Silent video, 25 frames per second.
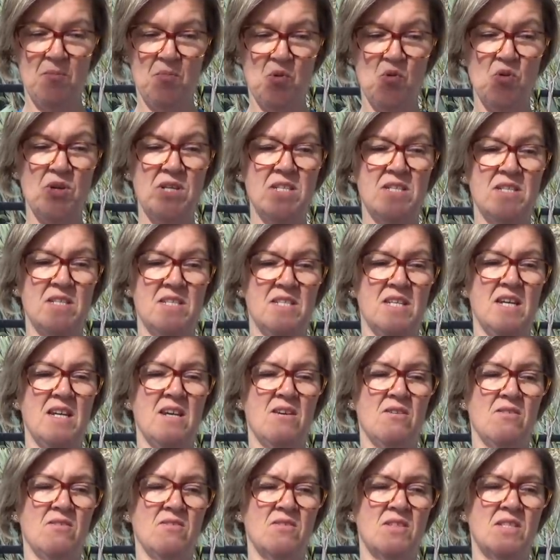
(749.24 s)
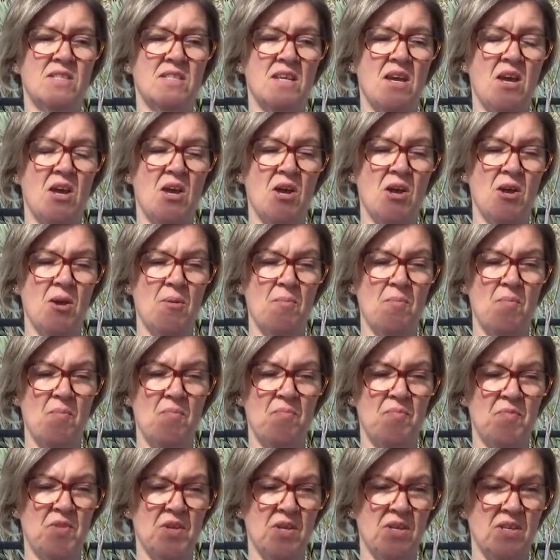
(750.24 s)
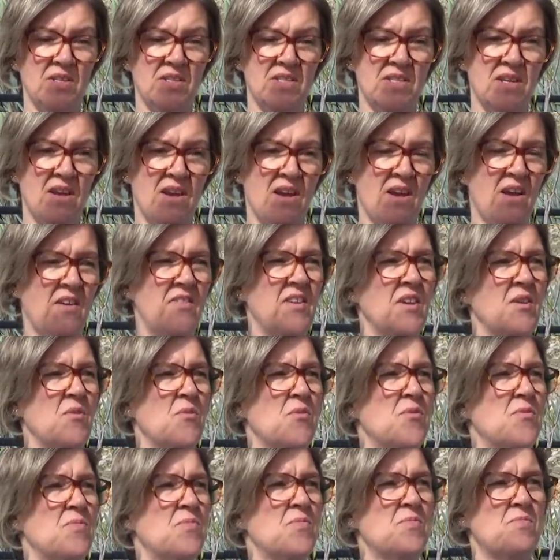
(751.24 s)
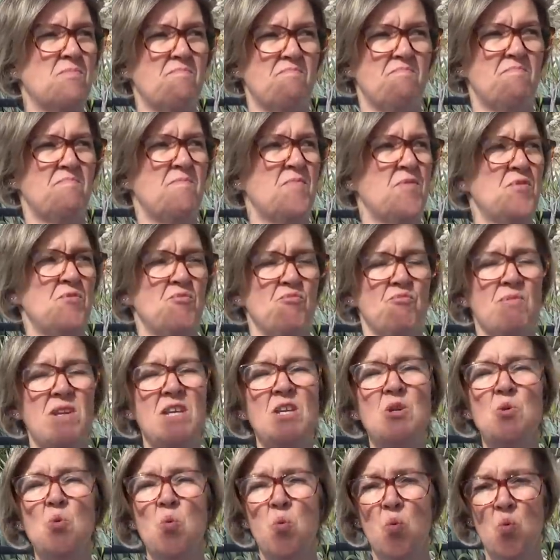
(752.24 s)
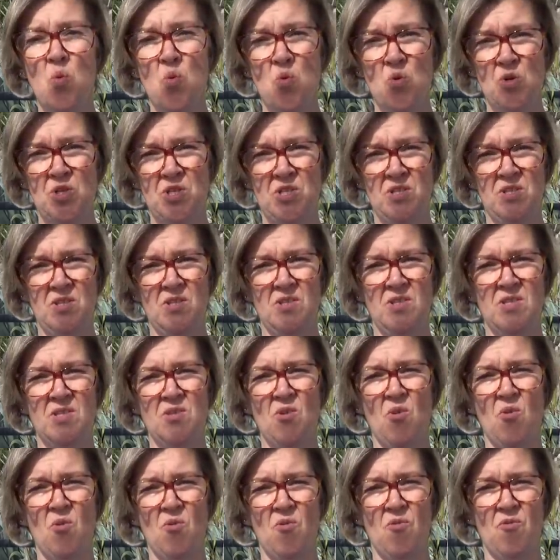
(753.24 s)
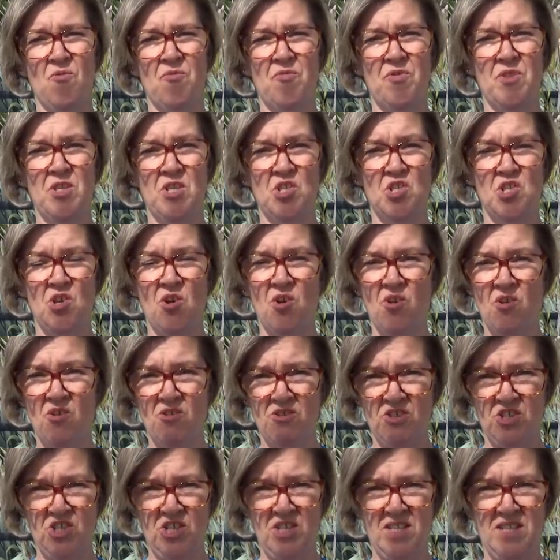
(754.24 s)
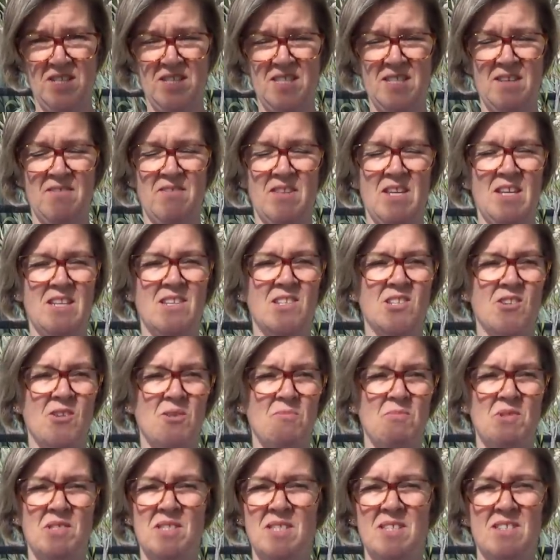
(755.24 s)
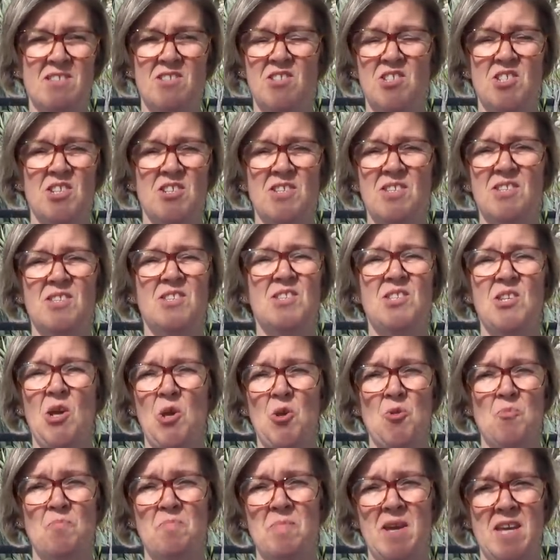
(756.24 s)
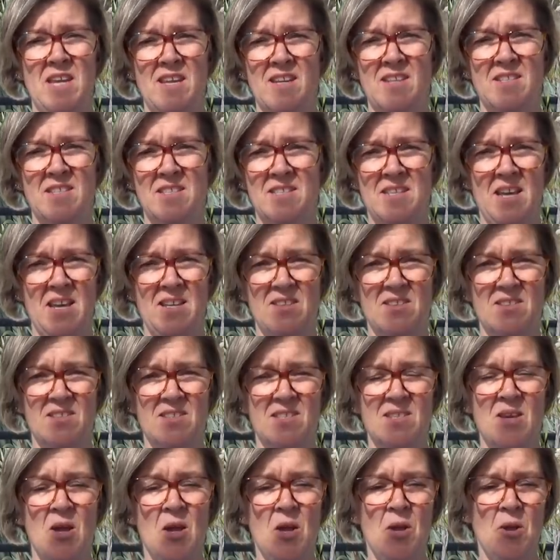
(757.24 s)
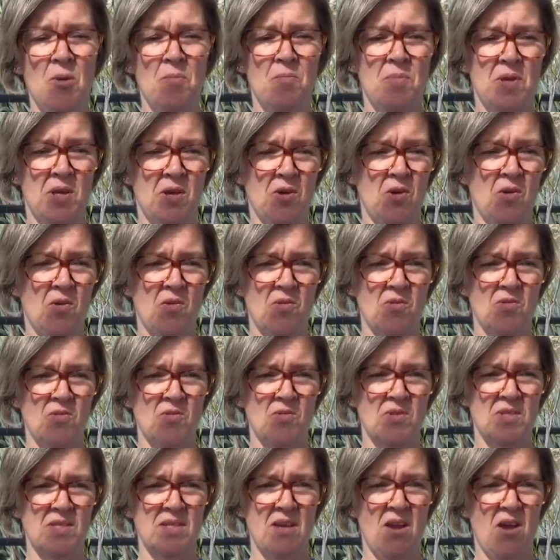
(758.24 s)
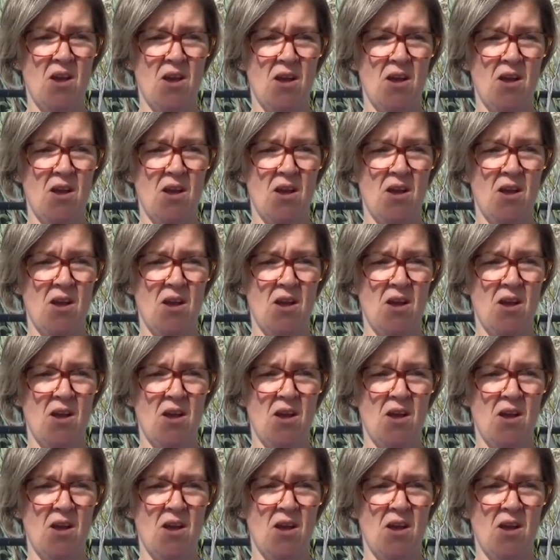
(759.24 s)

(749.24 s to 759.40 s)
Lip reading: pointed out that I think three quarters of the charges in the indictments just don't make sense, because